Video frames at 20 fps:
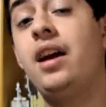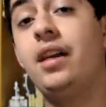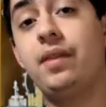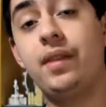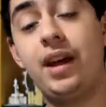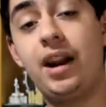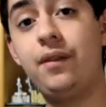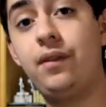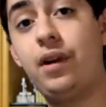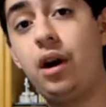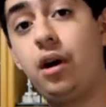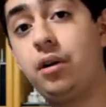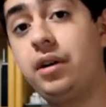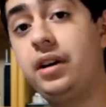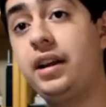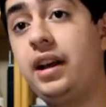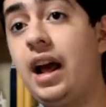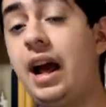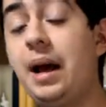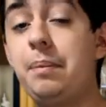that have
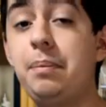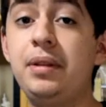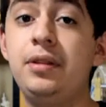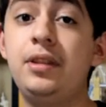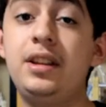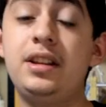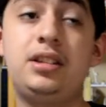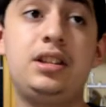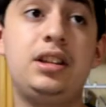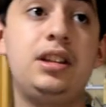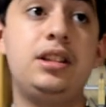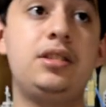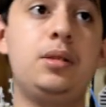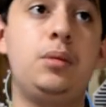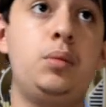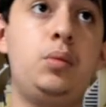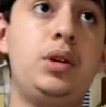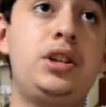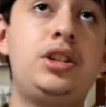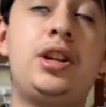already happened this
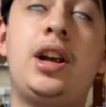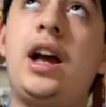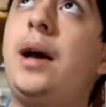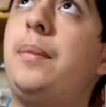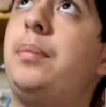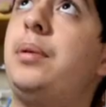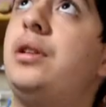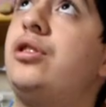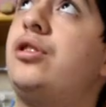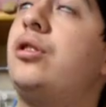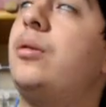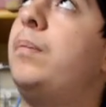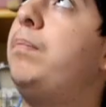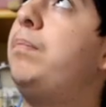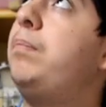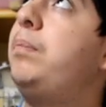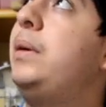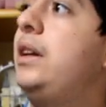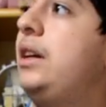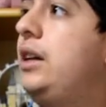season, which happened to
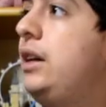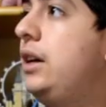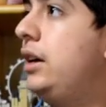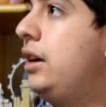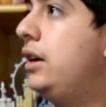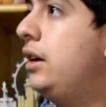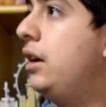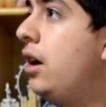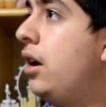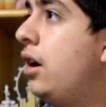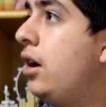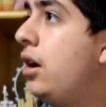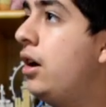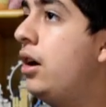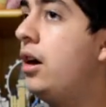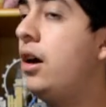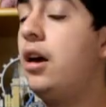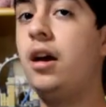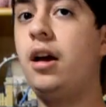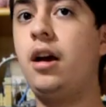be,
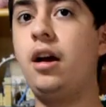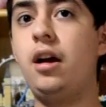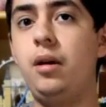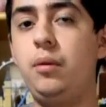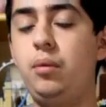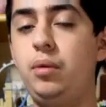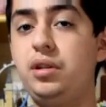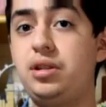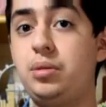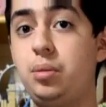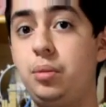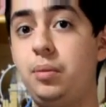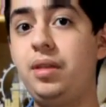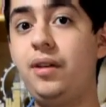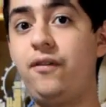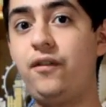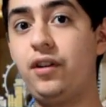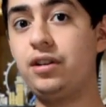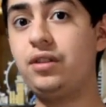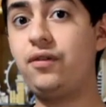which the
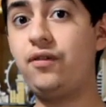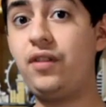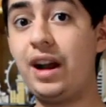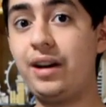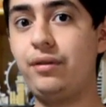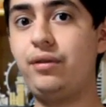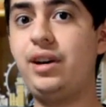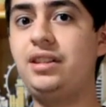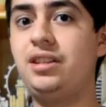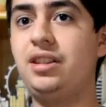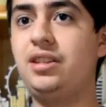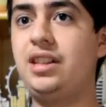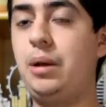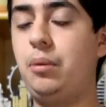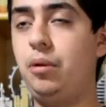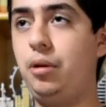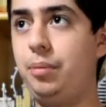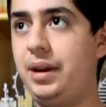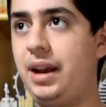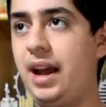first five races that
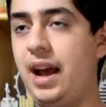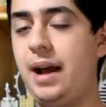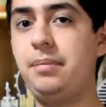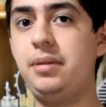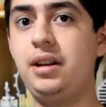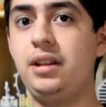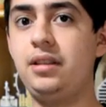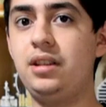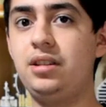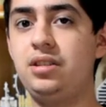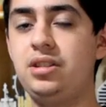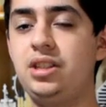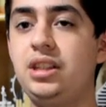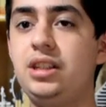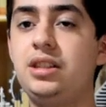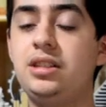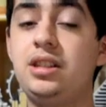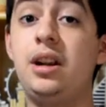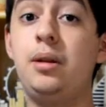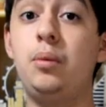will be happening this
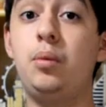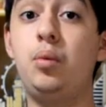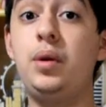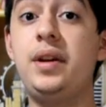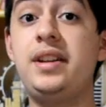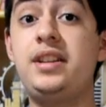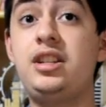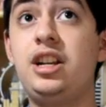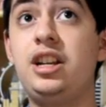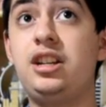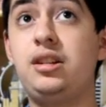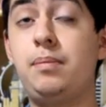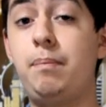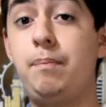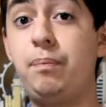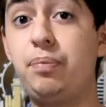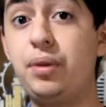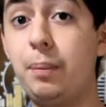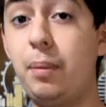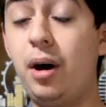season, which is
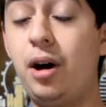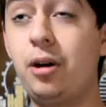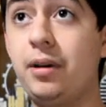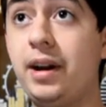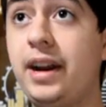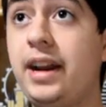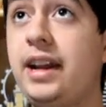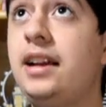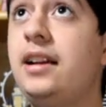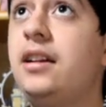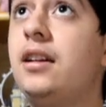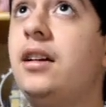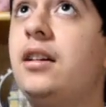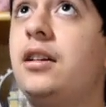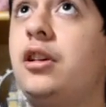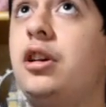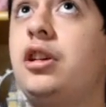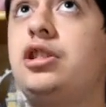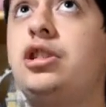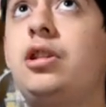the Bahrain
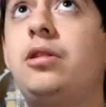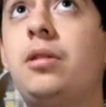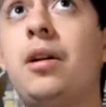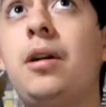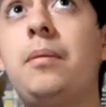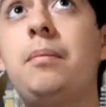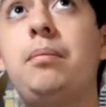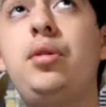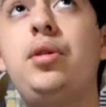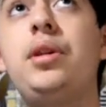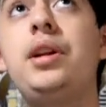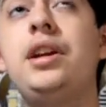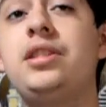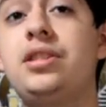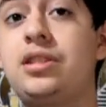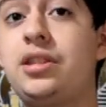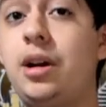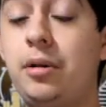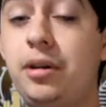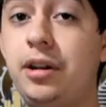Grand Prix,
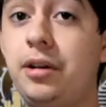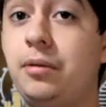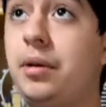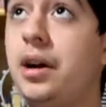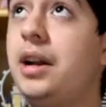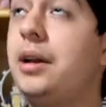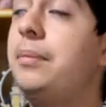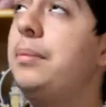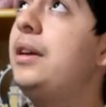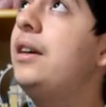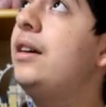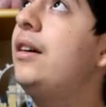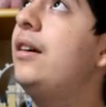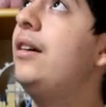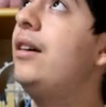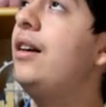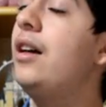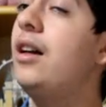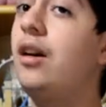Saudi Arabia,